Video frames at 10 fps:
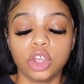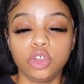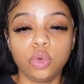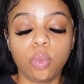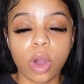
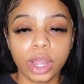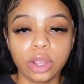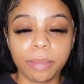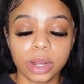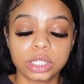You want
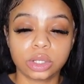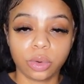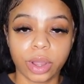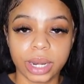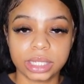your personal
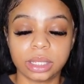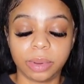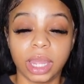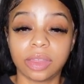credit to be